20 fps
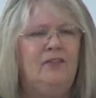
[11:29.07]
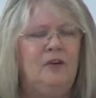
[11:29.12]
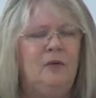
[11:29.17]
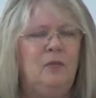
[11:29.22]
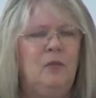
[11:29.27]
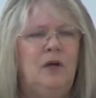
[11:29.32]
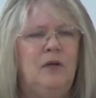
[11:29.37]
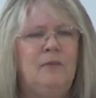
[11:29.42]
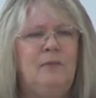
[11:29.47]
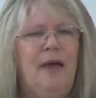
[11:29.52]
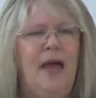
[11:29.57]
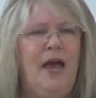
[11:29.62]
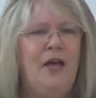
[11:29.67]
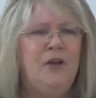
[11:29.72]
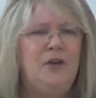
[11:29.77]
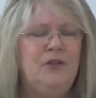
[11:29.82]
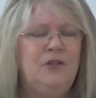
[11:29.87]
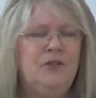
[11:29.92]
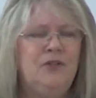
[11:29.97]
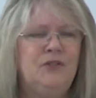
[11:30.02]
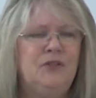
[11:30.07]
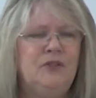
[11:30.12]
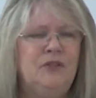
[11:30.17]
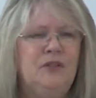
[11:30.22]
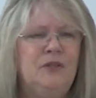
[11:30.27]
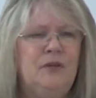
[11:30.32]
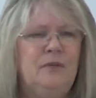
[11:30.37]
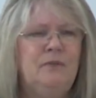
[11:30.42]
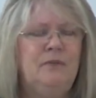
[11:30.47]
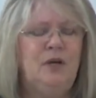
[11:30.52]
from what matters
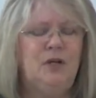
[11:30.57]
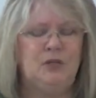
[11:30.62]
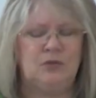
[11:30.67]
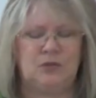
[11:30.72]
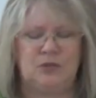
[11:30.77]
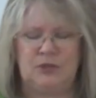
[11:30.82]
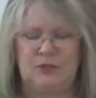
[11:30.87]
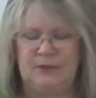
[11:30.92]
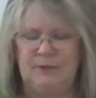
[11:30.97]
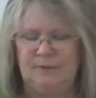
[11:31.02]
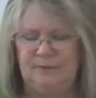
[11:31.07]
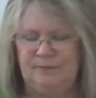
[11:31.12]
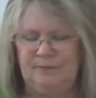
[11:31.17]
most.